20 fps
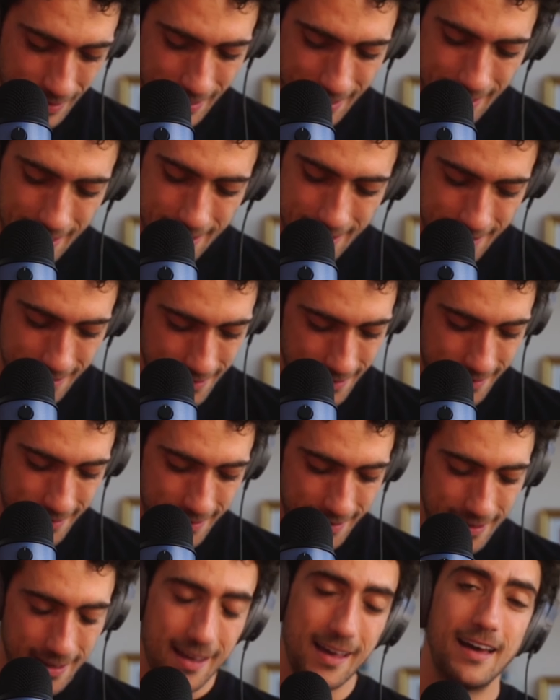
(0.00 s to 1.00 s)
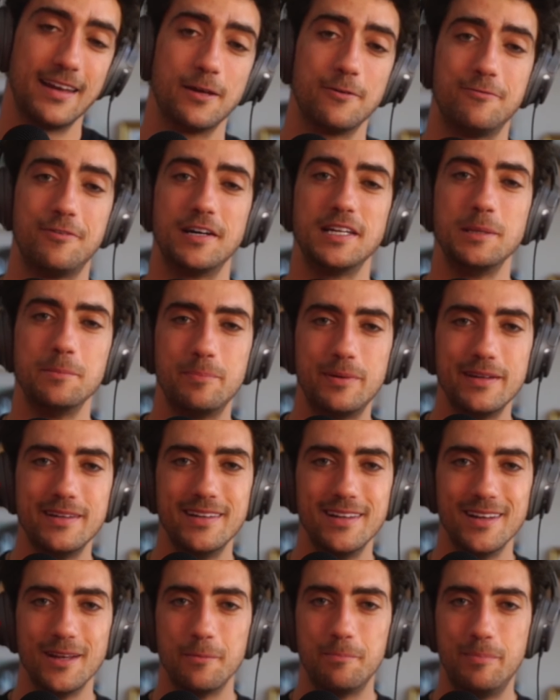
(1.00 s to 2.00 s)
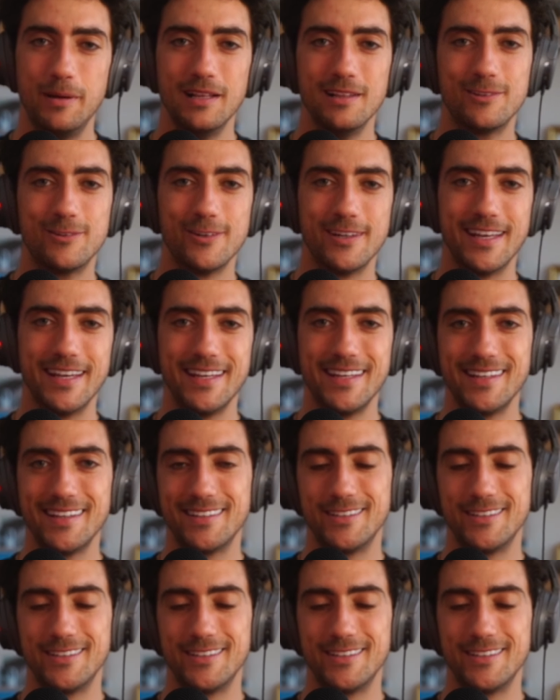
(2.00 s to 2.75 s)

I had a funny pill today.